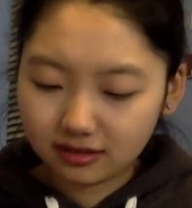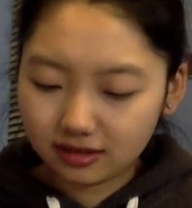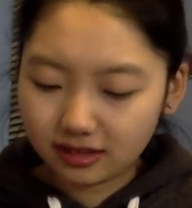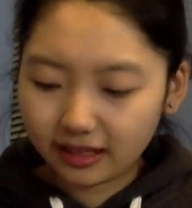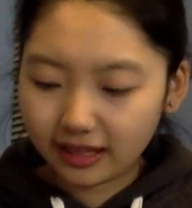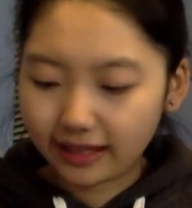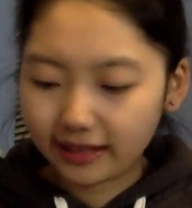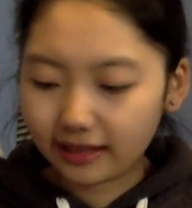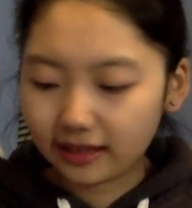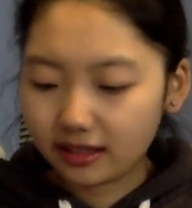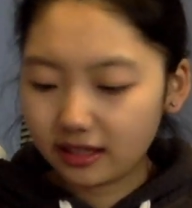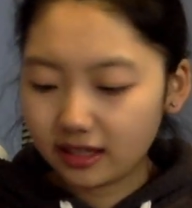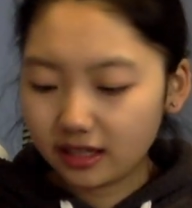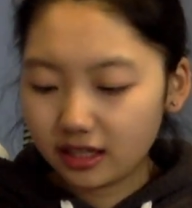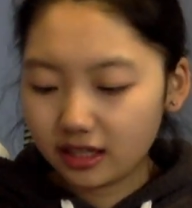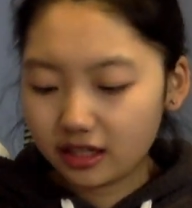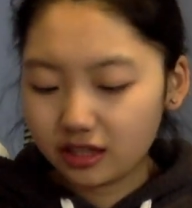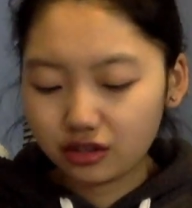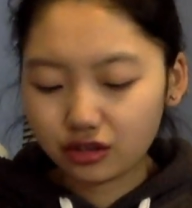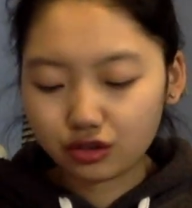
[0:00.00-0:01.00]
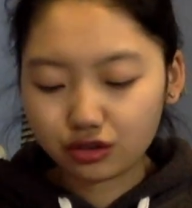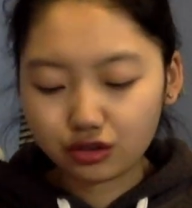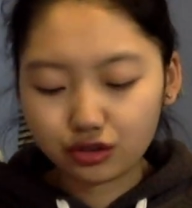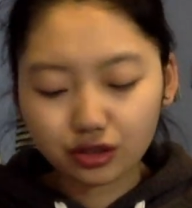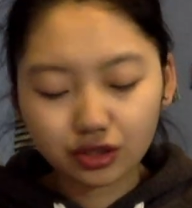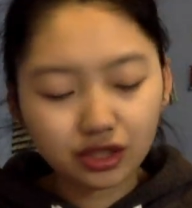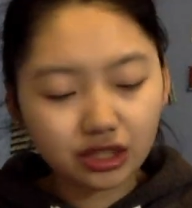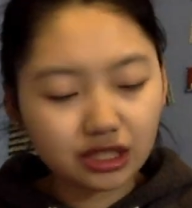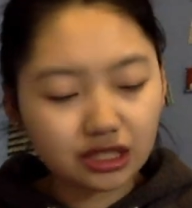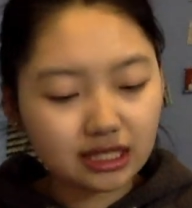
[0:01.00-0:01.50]
Like, the
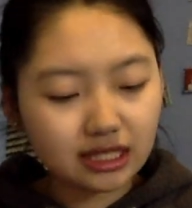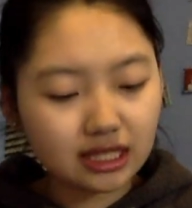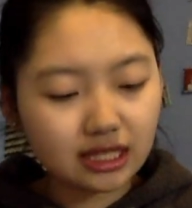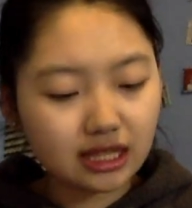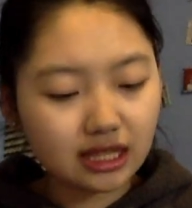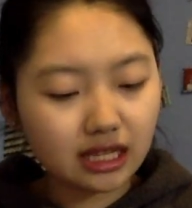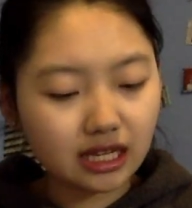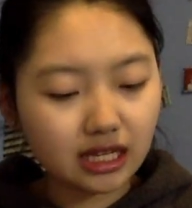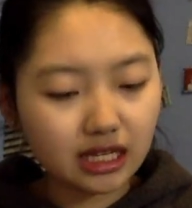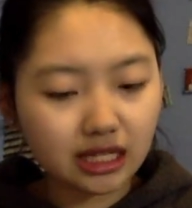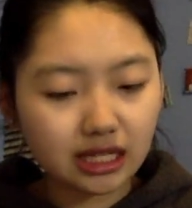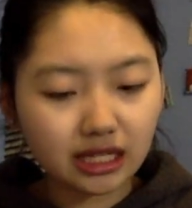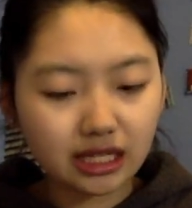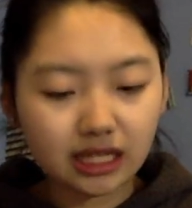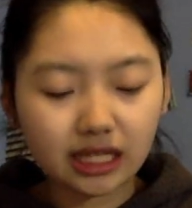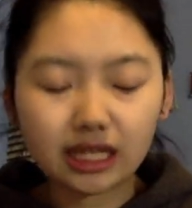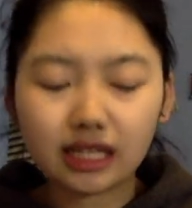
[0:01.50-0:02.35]
sugar is in there.